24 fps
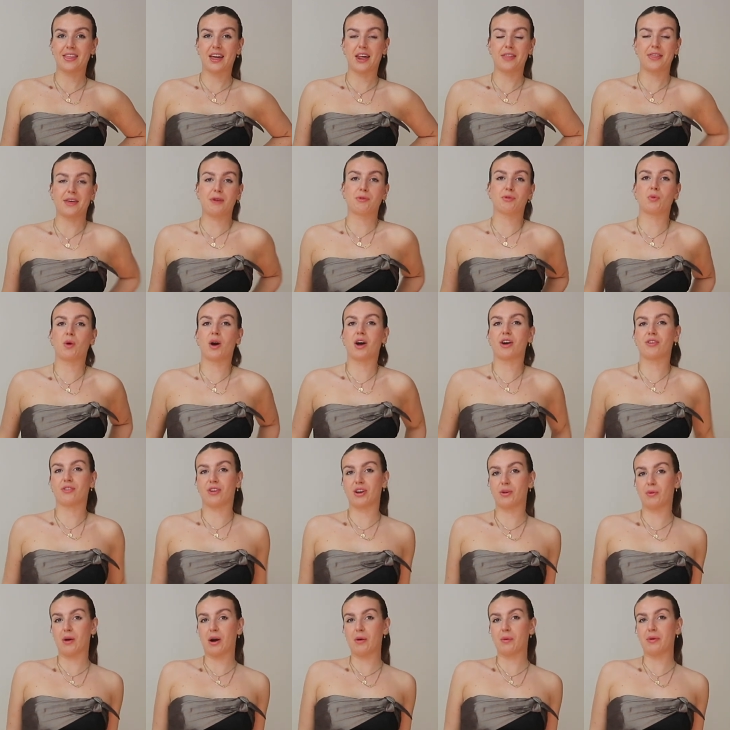that I think would work
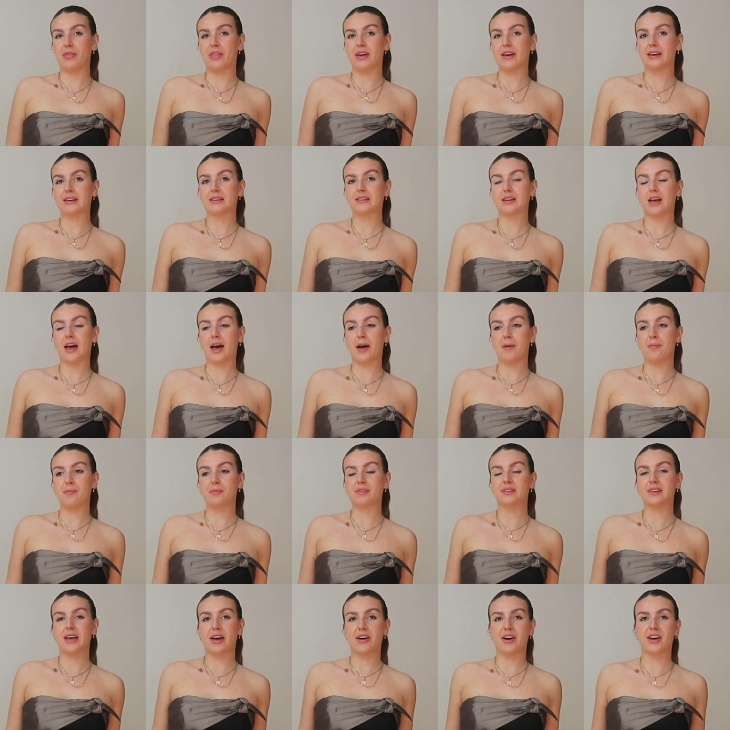really well with this.
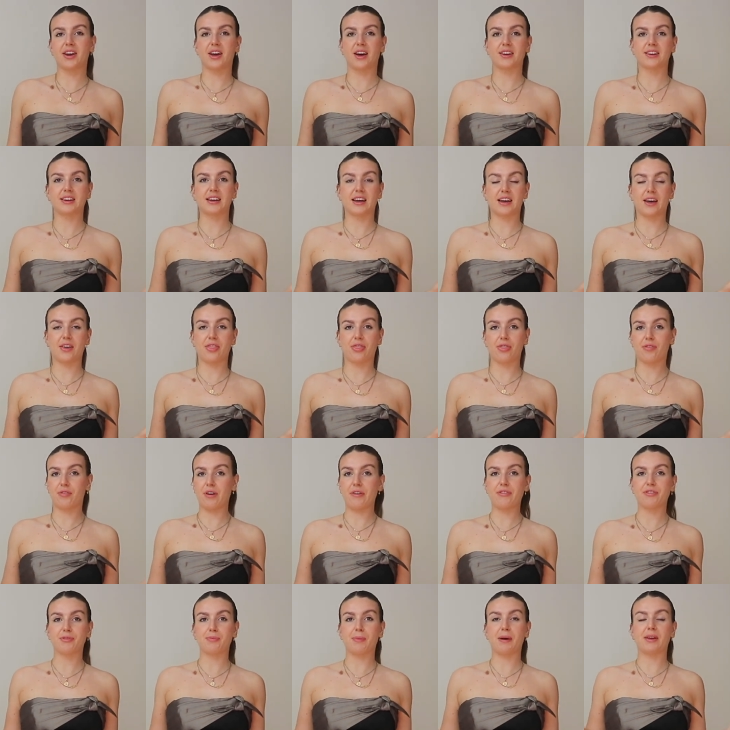Sarah and I did like a
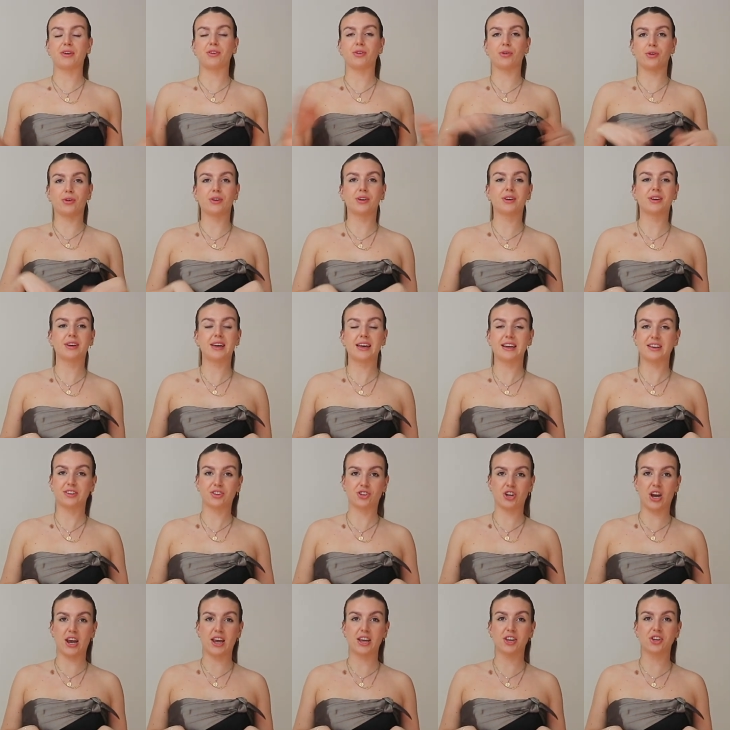thrift bundle
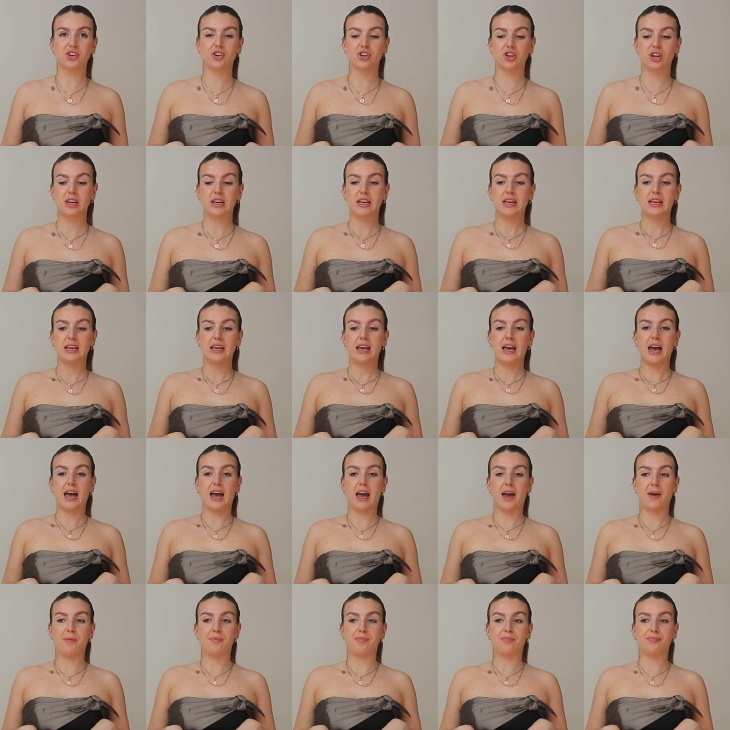exchange.
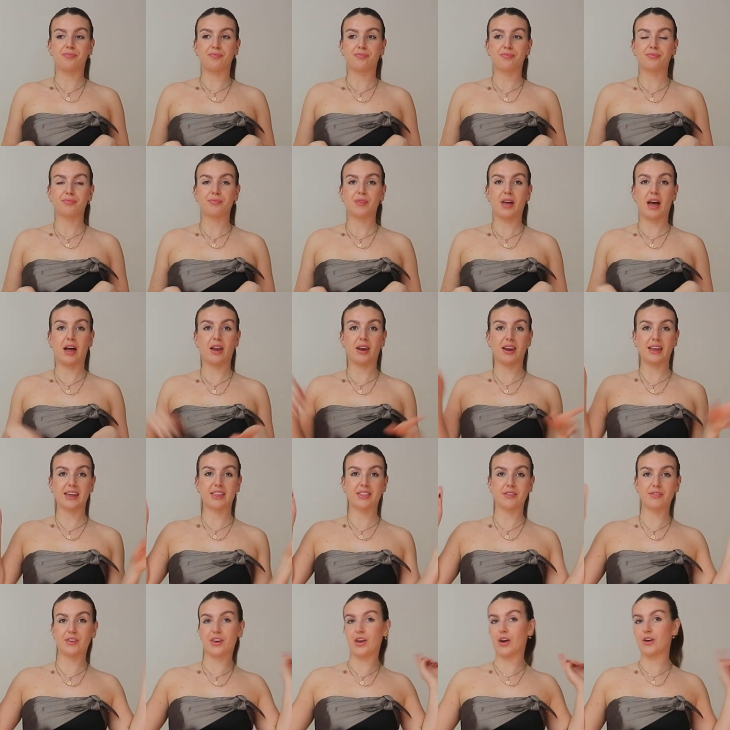I'll link
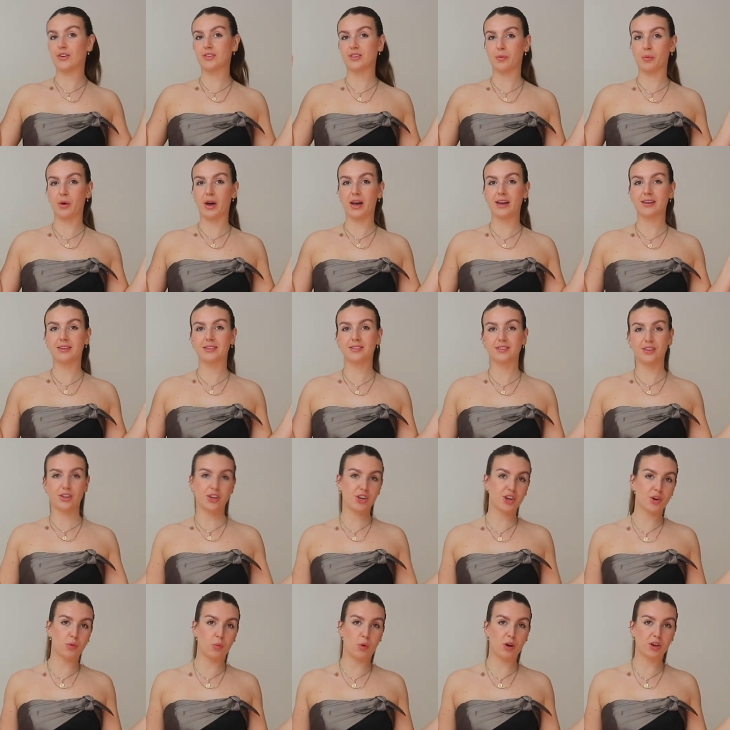the video somewhere so you
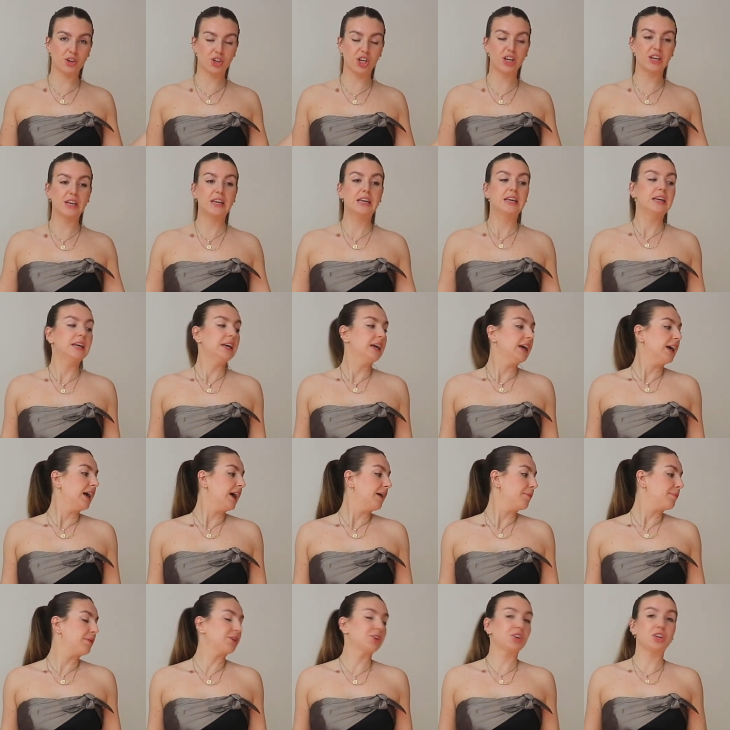can watch it.
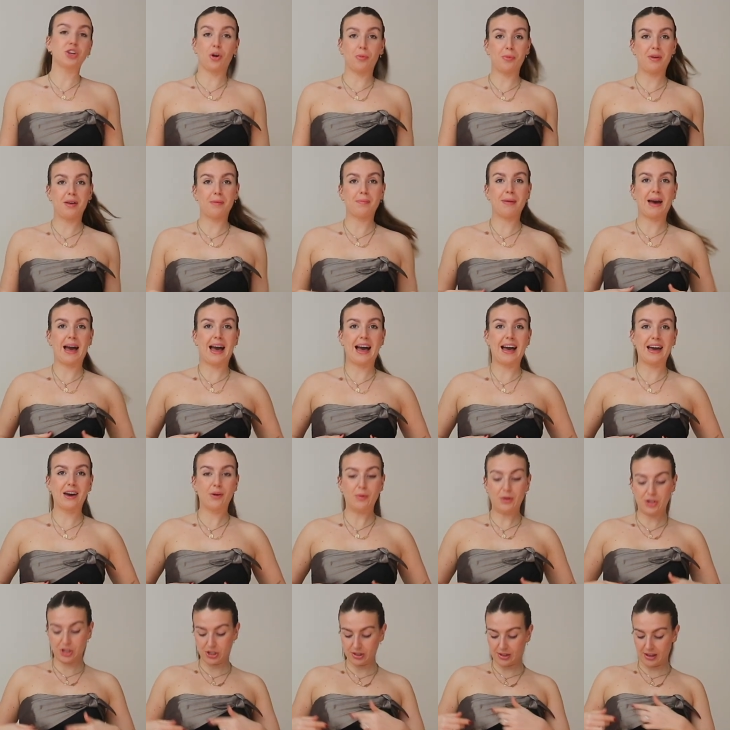But she got me a bag,
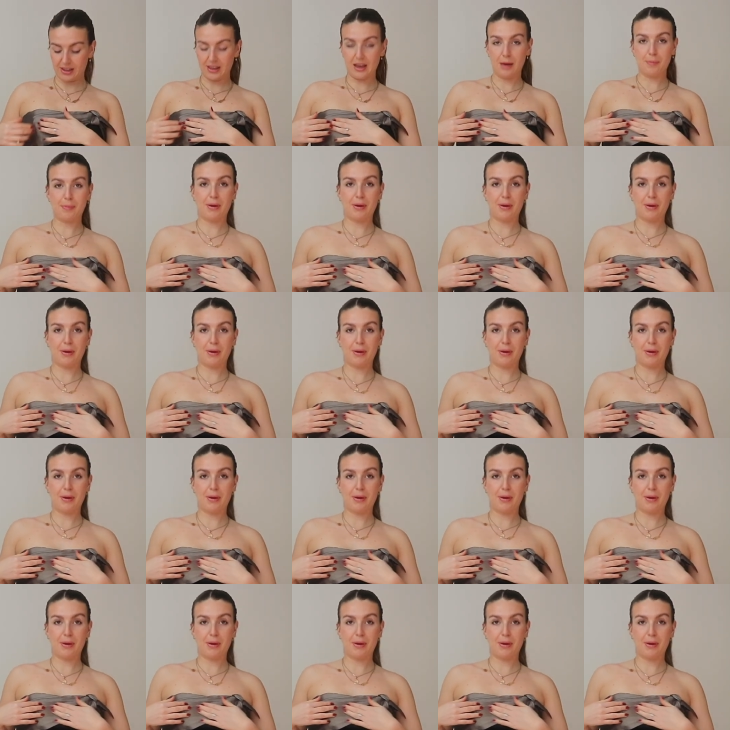which is like a